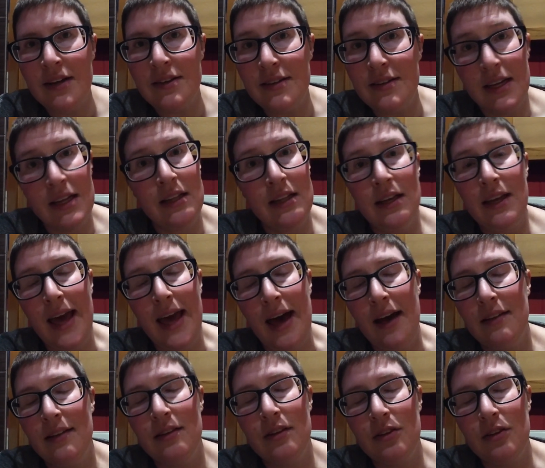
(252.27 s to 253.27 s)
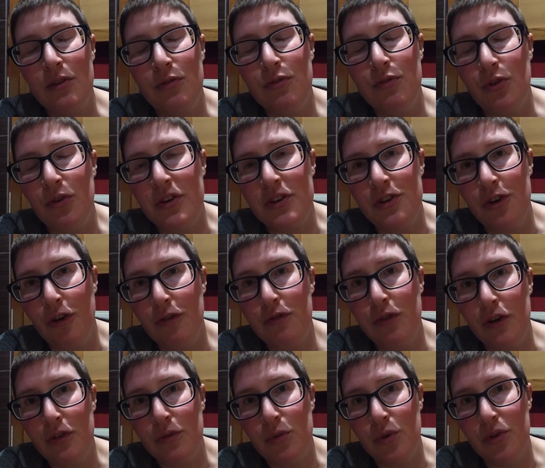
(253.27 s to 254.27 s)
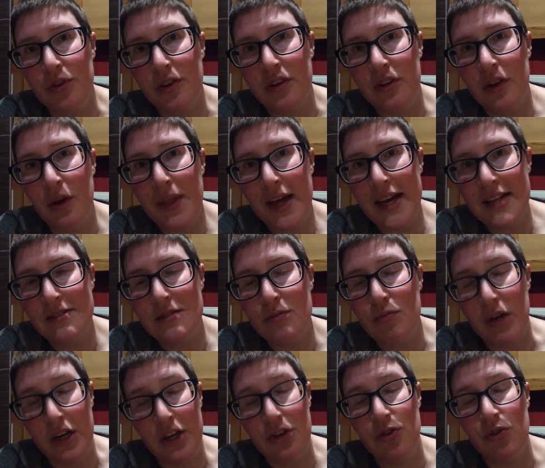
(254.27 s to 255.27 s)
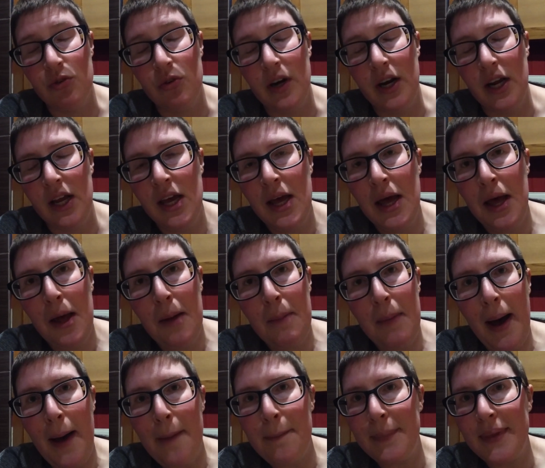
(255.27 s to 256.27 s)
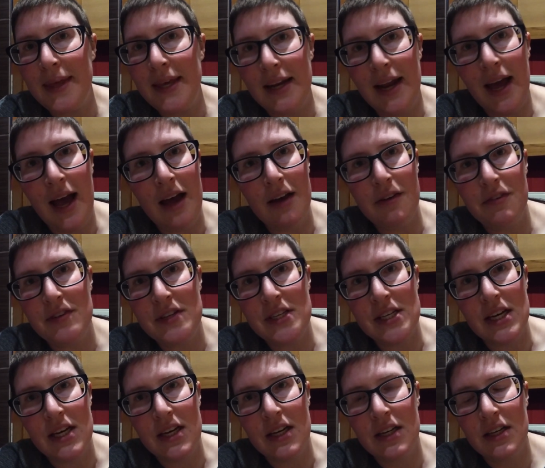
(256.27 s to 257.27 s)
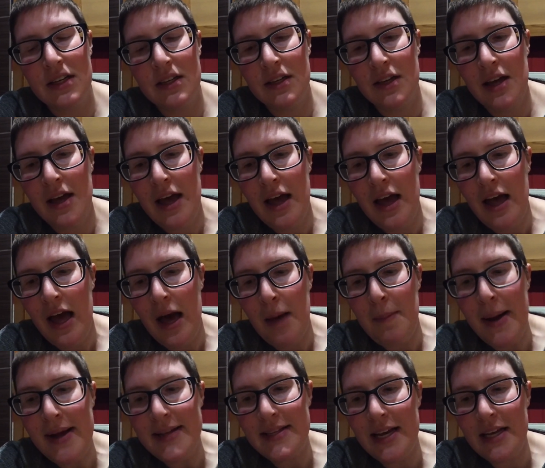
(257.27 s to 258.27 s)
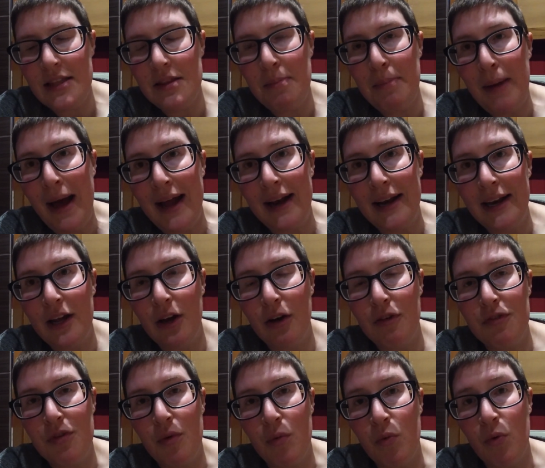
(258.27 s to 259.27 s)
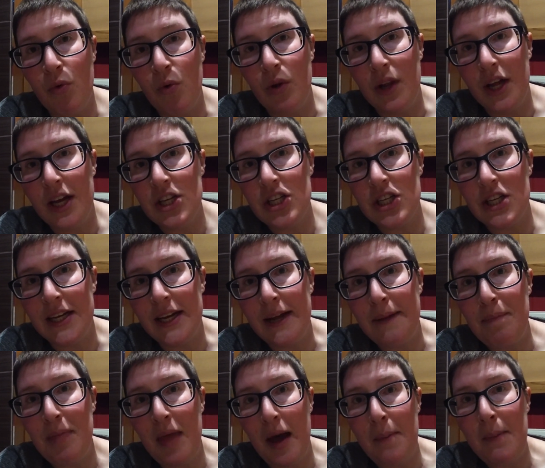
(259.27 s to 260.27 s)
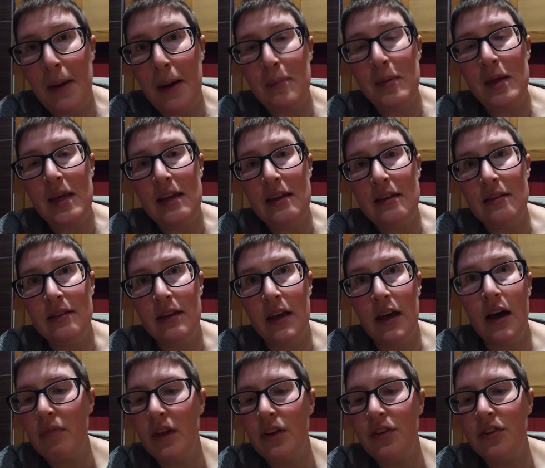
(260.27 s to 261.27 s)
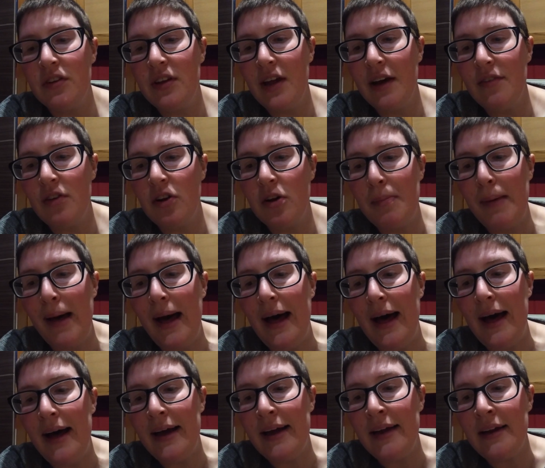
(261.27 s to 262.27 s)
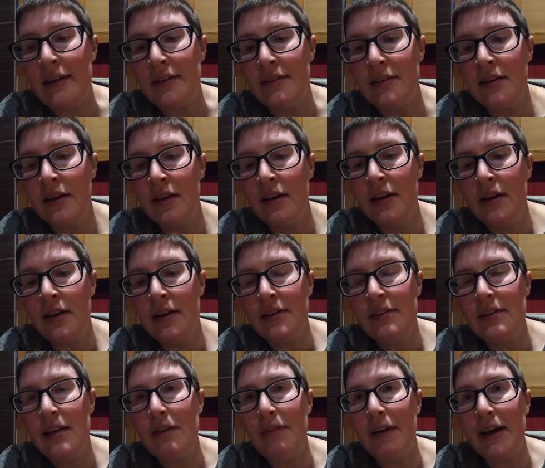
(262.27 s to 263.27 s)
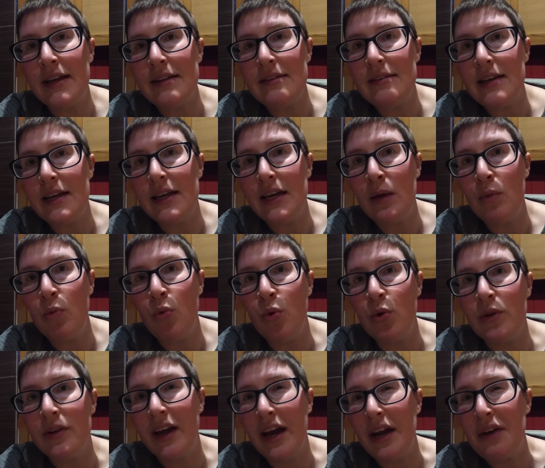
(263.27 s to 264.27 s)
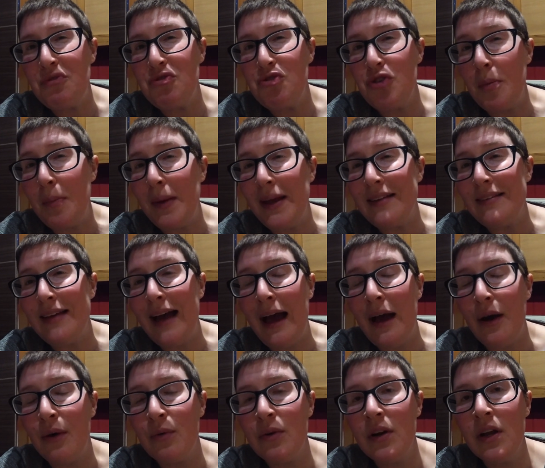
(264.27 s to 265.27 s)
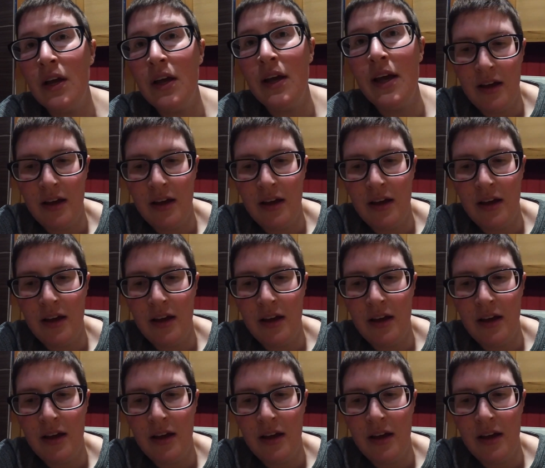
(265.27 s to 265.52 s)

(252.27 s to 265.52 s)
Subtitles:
seen that, yeah, that the floor is not full of water, so that's reassuring. But I'm gonna have to, I might take the paneling off the wall actually, that might be easier, and just have a look behind, see if I can see any water kind of dripping down.